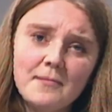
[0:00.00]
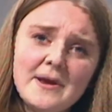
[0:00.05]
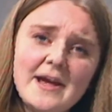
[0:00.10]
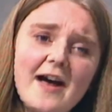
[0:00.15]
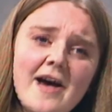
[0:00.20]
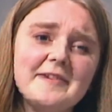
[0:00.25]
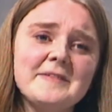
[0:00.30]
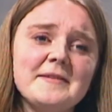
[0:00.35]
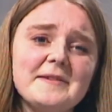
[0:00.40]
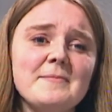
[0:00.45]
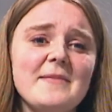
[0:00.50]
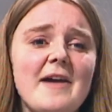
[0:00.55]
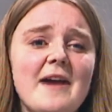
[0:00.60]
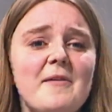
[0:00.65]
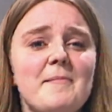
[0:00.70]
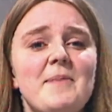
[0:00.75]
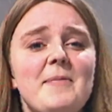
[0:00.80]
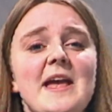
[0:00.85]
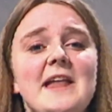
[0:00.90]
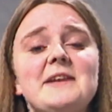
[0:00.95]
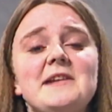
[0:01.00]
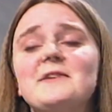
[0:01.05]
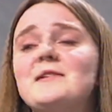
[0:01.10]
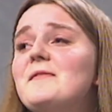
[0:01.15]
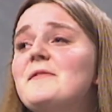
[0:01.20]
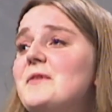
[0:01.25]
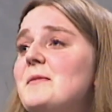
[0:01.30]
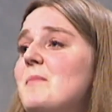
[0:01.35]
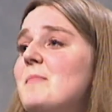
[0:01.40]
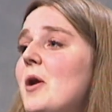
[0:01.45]
we asked them their opinion
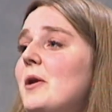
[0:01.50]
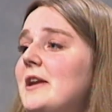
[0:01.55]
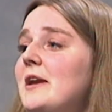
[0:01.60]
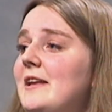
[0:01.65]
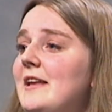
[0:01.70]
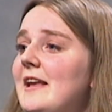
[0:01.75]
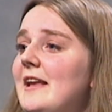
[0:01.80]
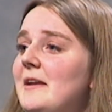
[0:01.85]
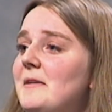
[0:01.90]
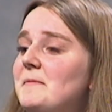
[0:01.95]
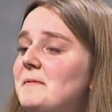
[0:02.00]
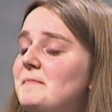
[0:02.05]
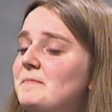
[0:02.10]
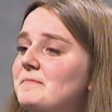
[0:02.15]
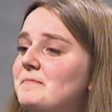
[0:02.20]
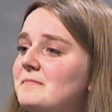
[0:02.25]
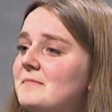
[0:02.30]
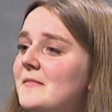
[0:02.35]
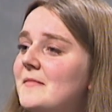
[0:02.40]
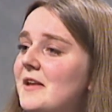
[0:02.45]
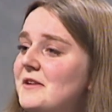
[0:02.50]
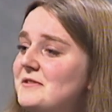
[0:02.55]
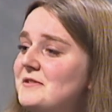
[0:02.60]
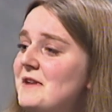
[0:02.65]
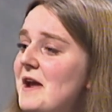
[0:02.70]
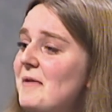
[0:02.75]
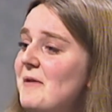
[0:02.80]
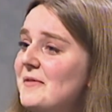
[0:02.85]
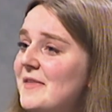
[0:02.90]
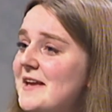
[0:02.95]
of the monarchy. Do you
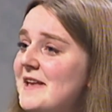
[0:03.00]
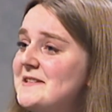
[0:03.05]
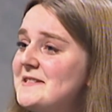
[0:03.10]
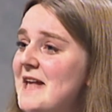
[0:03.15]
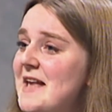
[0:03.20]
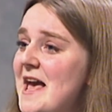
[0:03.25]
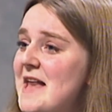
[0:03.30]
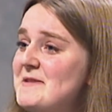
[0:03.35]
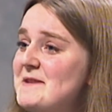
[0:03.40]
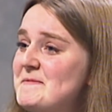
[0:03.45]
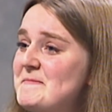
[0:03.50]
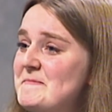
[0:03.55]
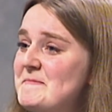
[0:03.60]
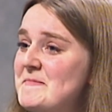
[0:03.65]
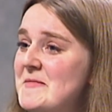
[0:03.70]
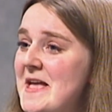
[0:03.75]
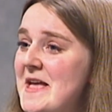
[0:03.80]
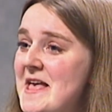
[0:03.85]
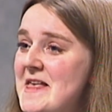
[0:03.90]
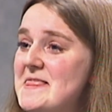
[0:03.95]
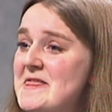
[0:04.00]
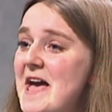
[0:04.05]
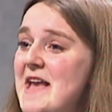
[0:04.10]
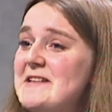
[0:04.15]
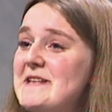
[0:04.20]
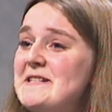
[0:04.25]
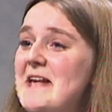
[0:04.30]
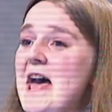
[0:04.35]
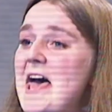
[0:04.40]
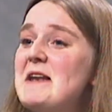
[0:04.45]
know what they said? They
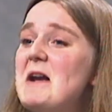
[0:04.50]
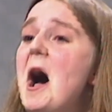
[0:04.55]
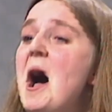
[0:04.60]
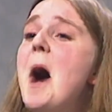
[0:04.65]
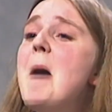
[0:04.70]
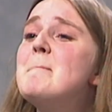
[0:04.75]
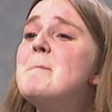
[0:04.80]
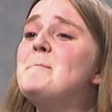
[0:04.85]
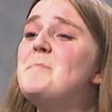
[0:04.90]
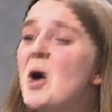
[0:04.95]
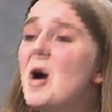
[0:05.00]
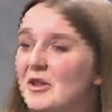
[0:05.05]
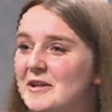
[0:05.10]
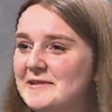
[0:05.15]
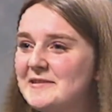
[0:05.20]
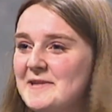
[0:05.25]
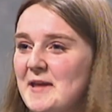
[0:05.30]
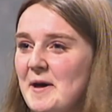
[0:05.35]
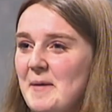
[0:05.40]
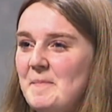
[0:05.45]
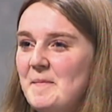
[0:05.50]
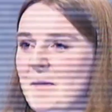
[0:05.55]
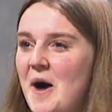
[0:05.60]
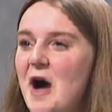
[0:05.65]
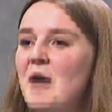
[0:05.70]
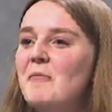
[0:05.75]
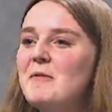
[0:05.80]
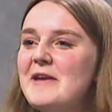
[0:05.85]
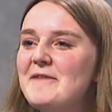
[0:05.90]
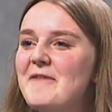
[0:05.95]
said, abolish them.
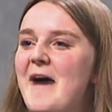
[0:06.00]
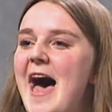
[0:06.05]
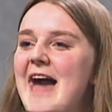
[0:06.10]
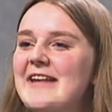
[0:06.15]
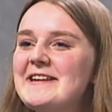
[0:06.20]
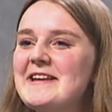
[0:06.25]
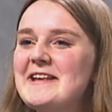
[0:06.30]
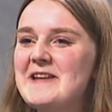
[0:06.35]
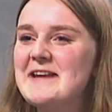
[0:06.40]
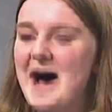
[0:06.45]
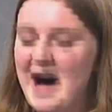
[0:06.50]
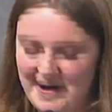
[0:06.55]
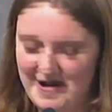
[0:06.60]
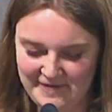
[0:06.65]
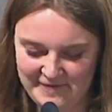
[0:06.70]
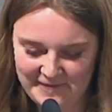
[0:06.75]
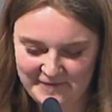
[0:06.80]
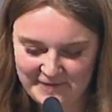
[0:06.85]
We've had enough.